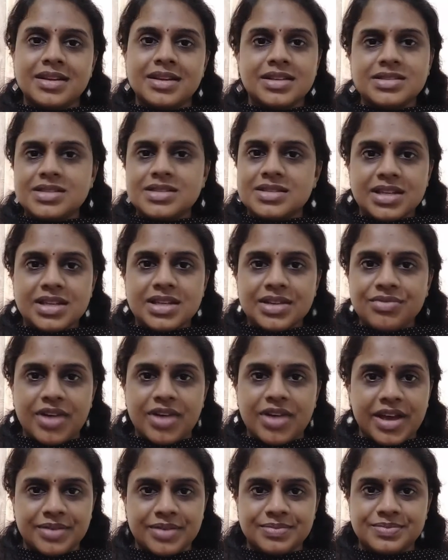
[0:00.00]
it's a
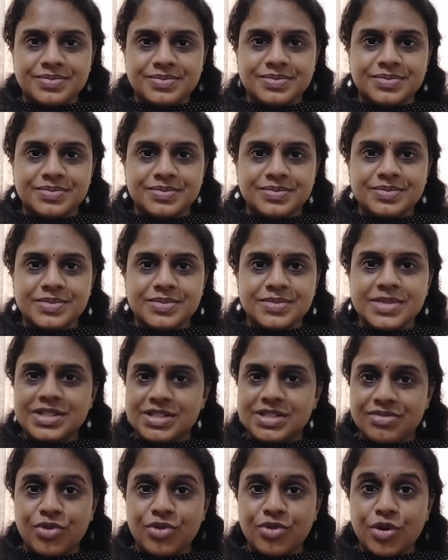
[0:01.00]
signifier.
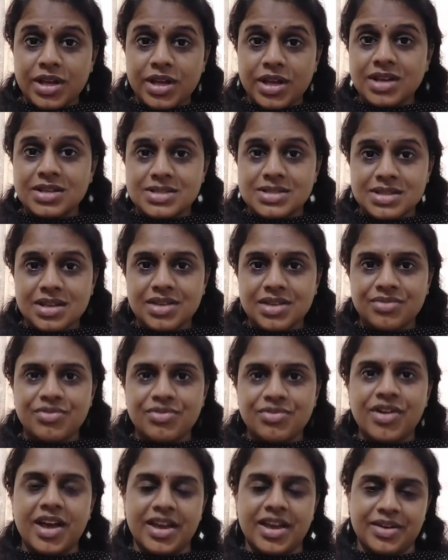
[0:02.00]
It's a phonic
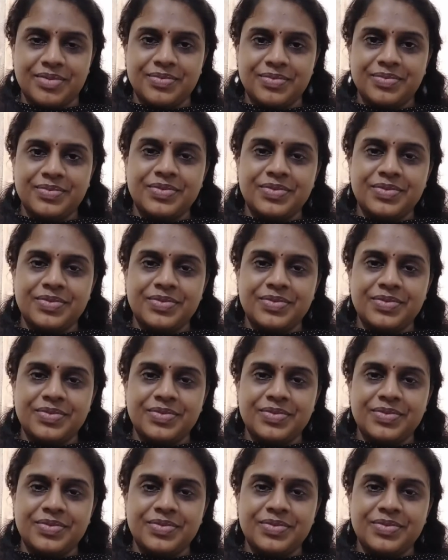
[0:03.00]
signifier.